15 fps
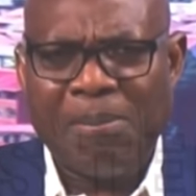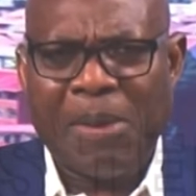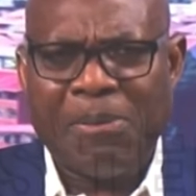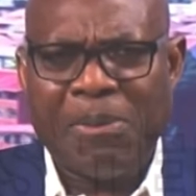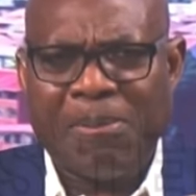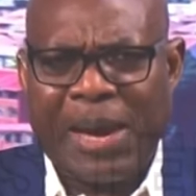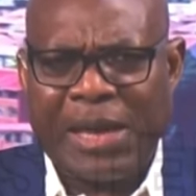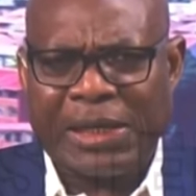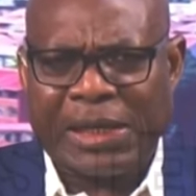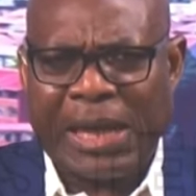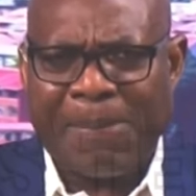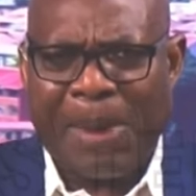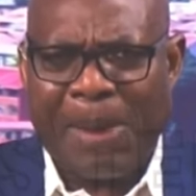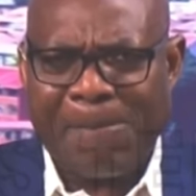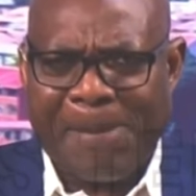Maybe by the
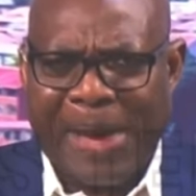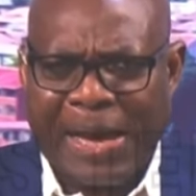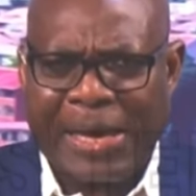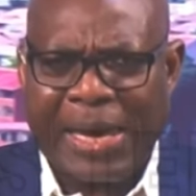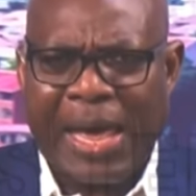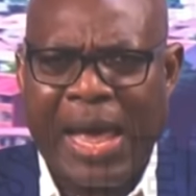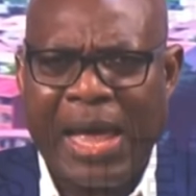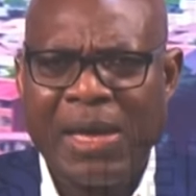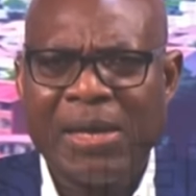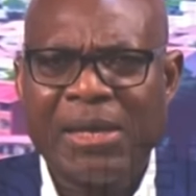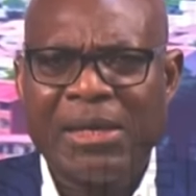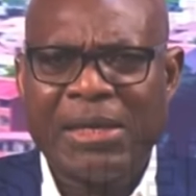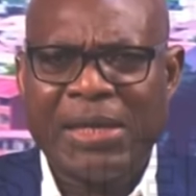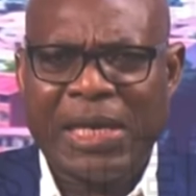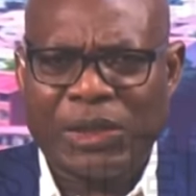time I'm back here
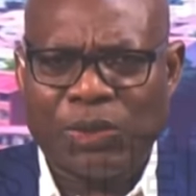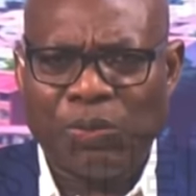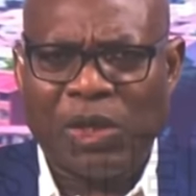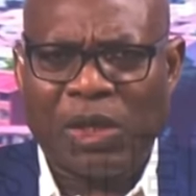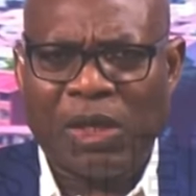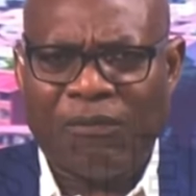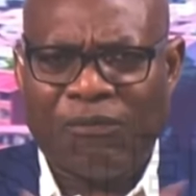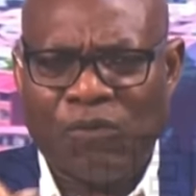next week,